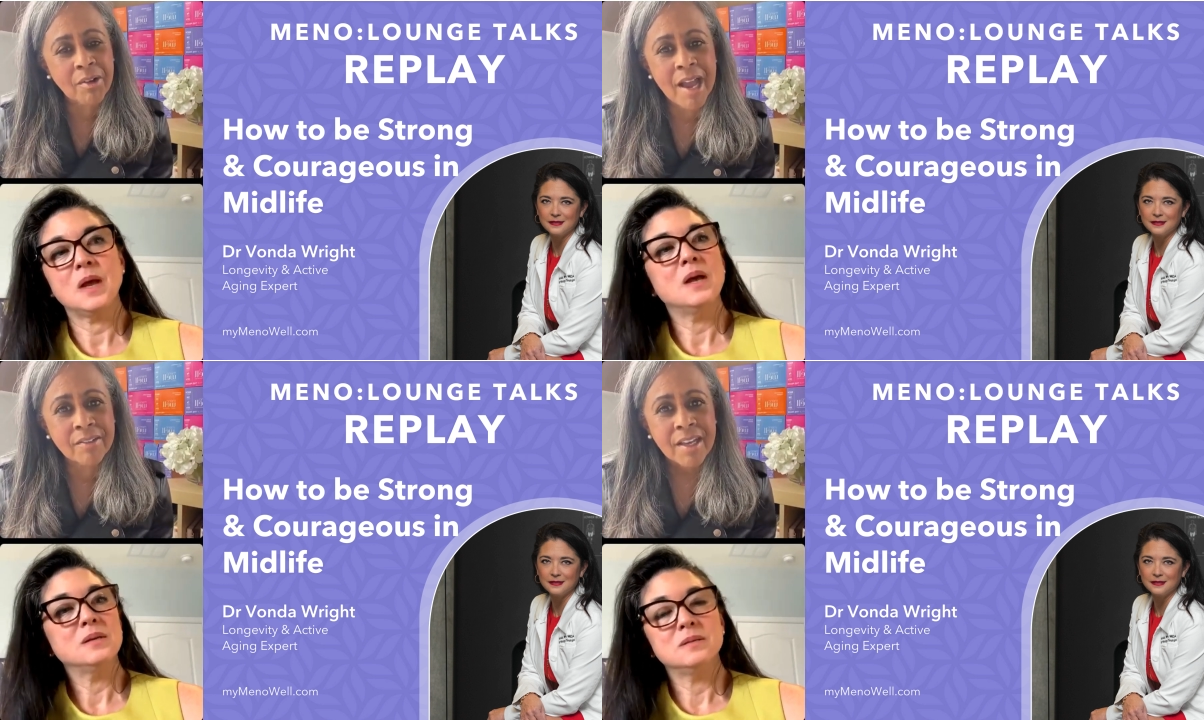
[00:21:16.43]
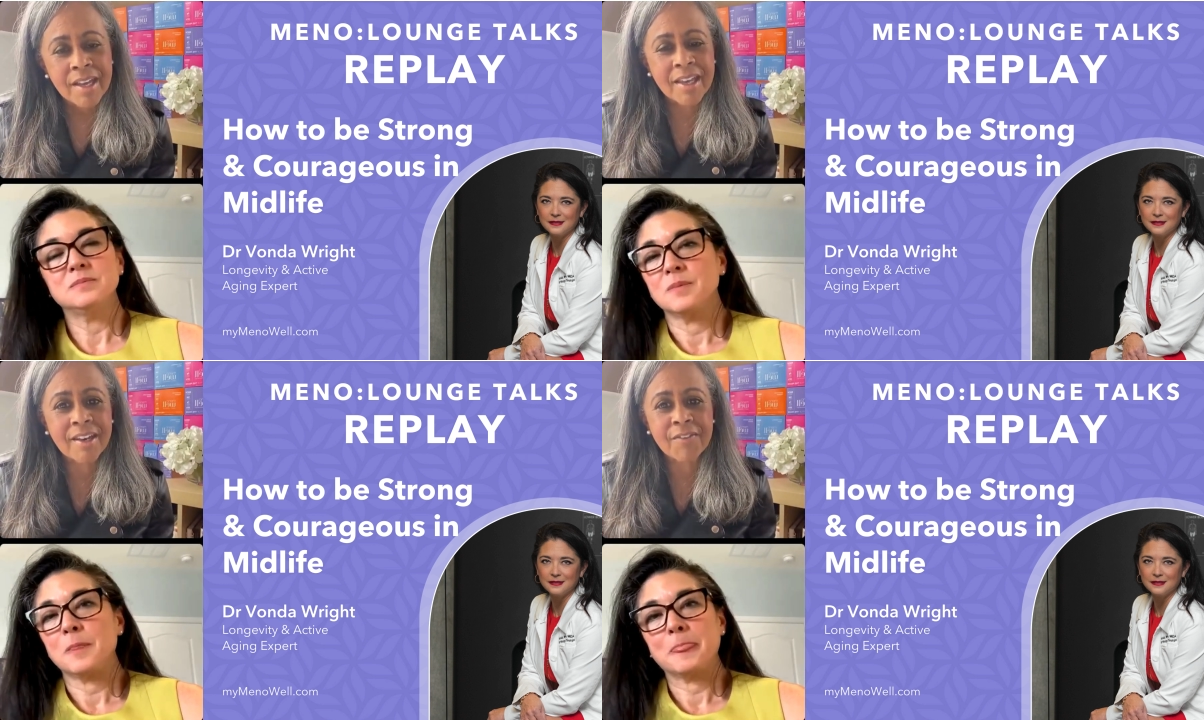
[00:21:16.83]
Speaker 1: around.
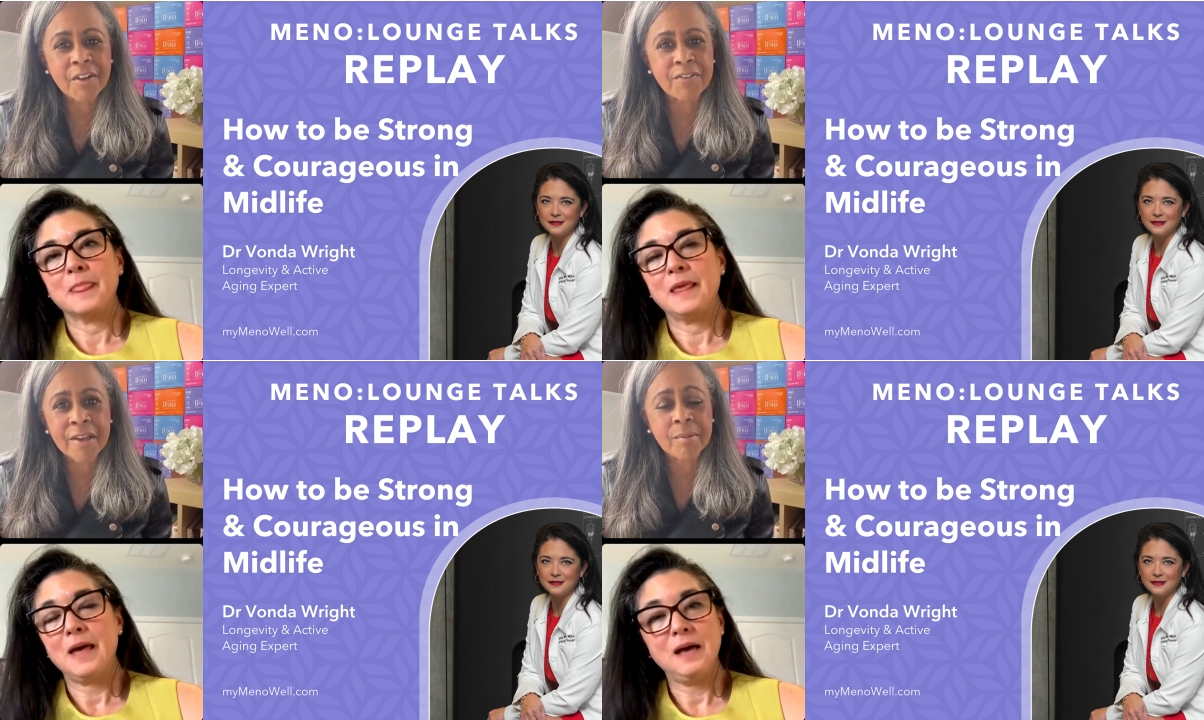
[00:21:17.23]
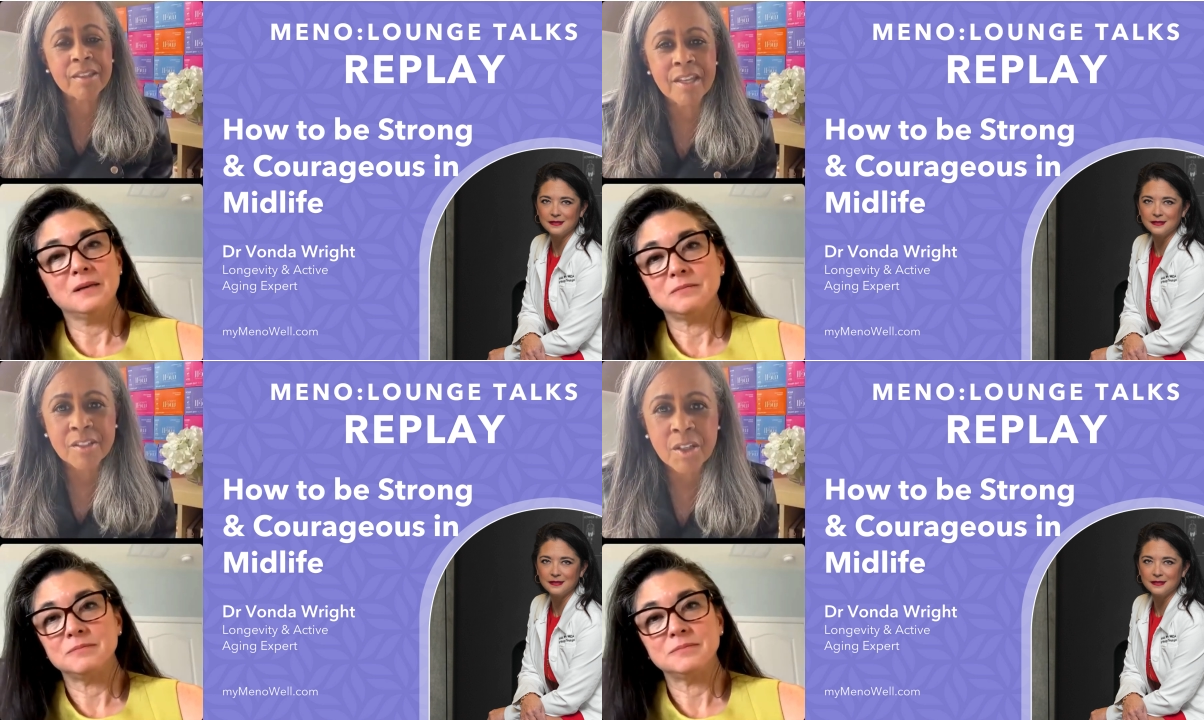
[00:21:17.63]
And yeah. if your
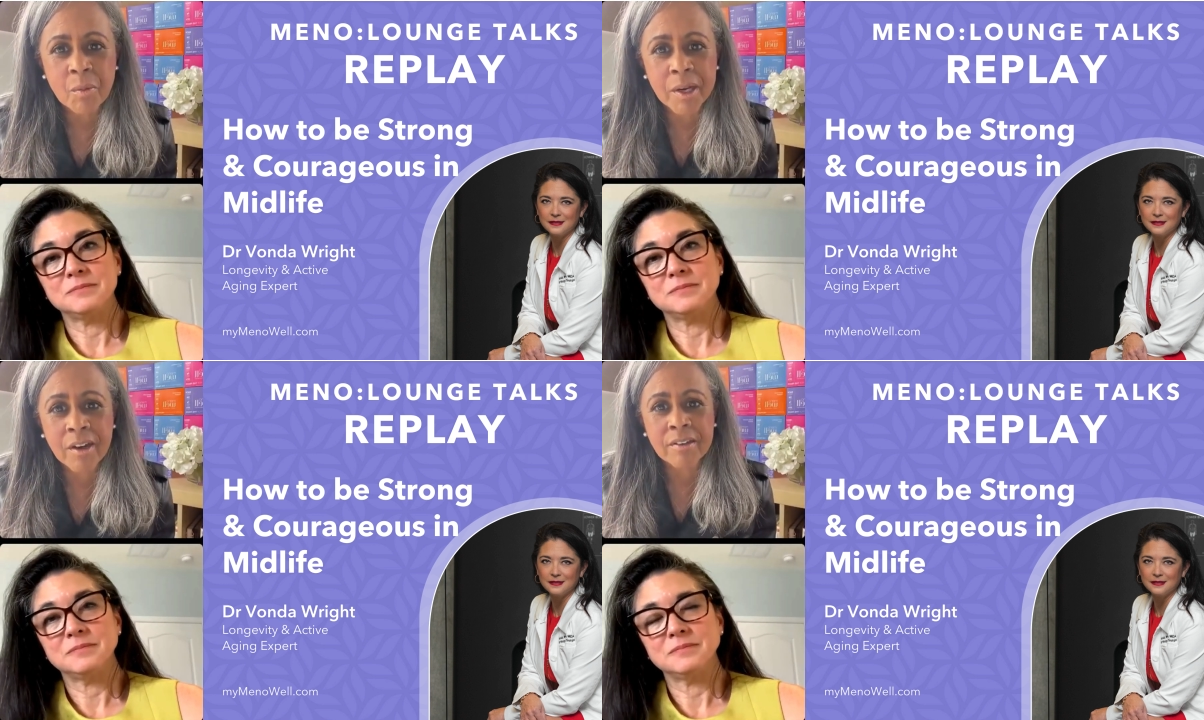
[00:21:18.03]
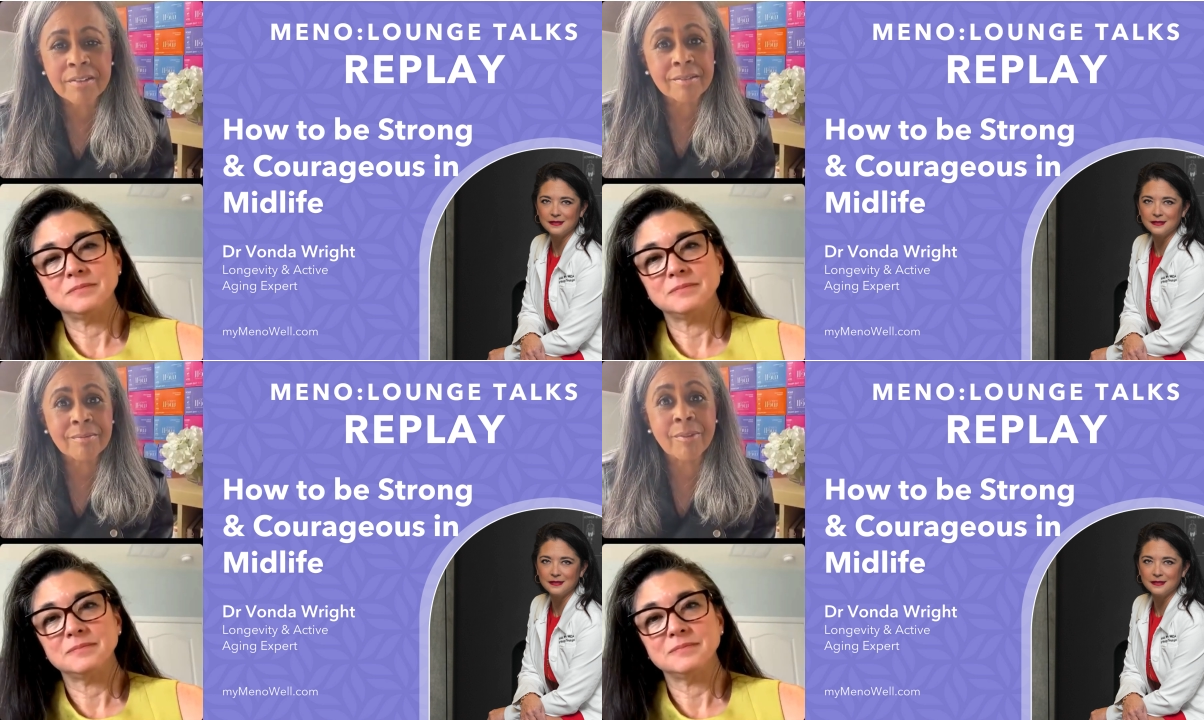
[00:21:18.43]
family thinks you're weird,
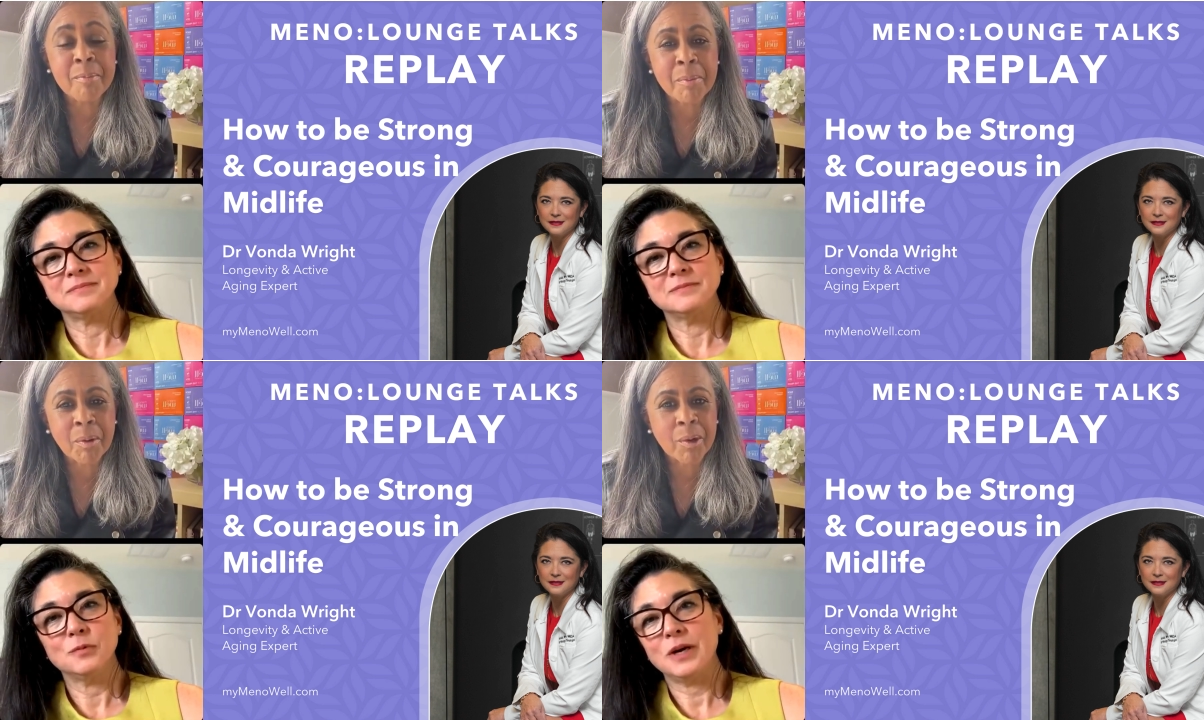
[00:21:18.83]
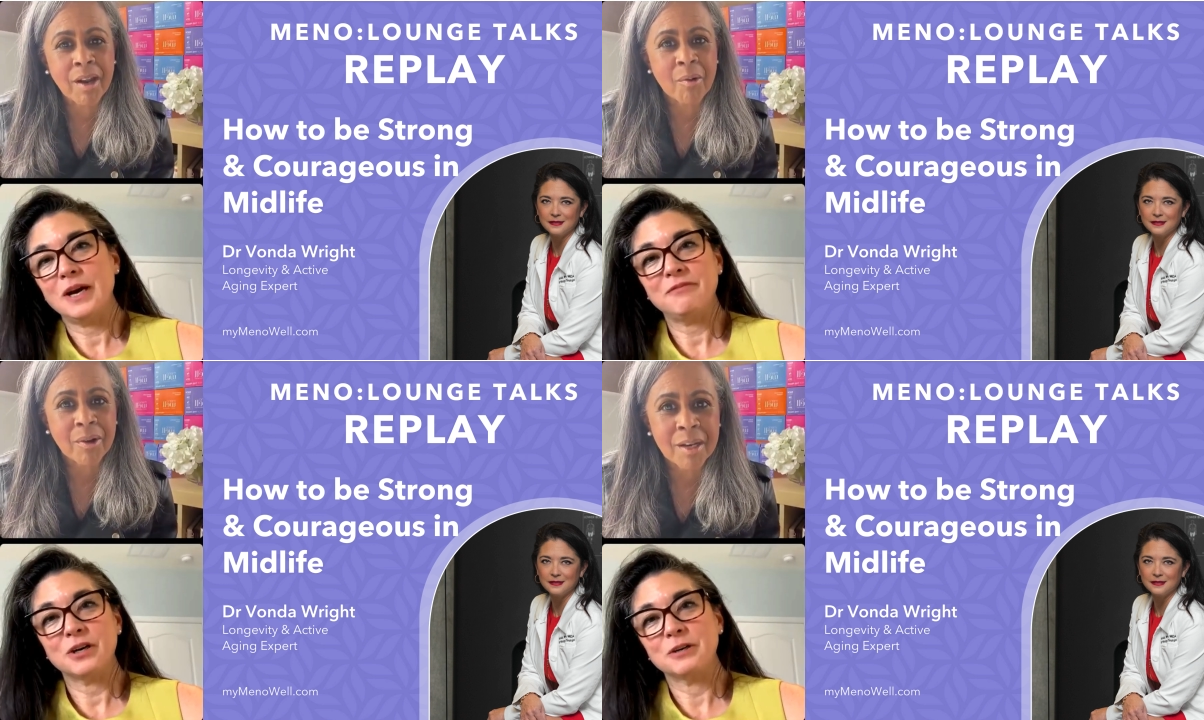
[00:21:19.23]
remember we're
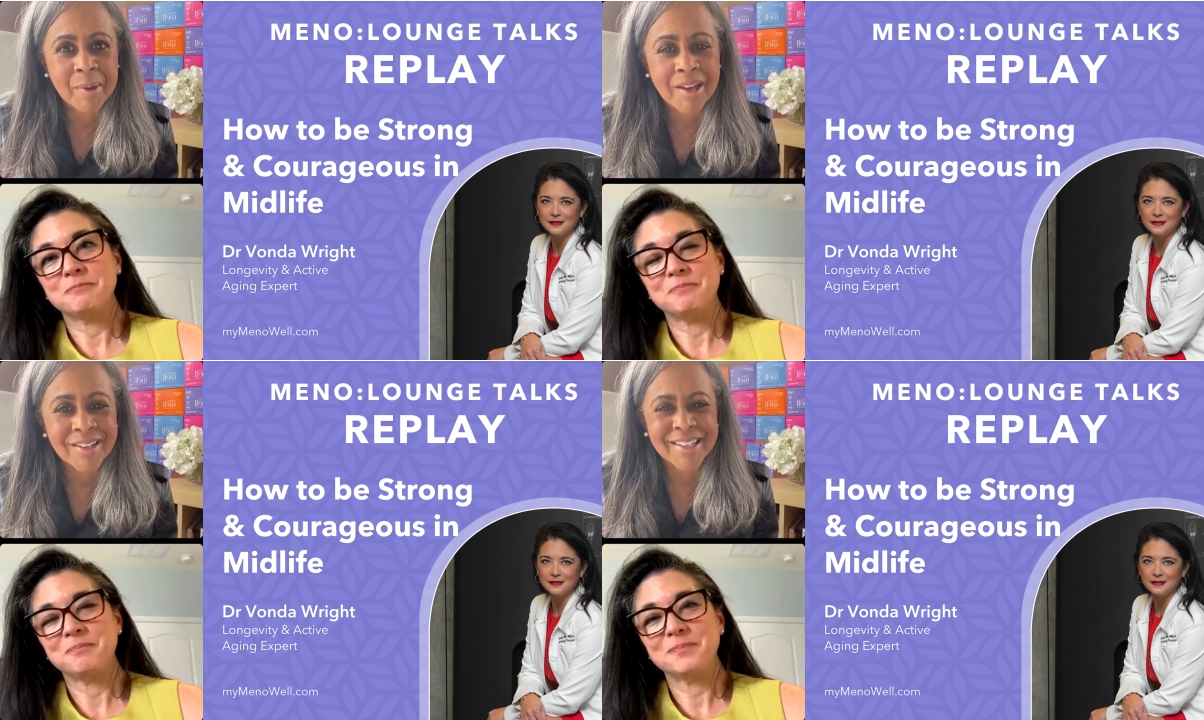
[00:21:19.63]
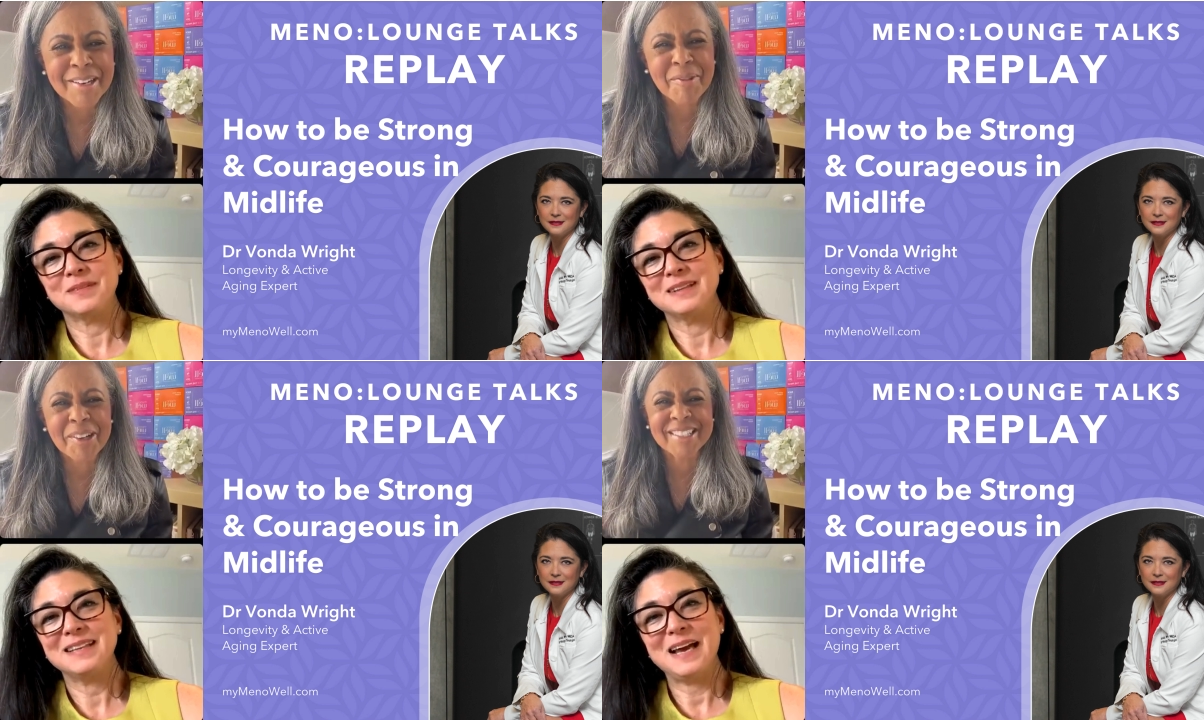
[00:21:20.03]
not worried about it anymore.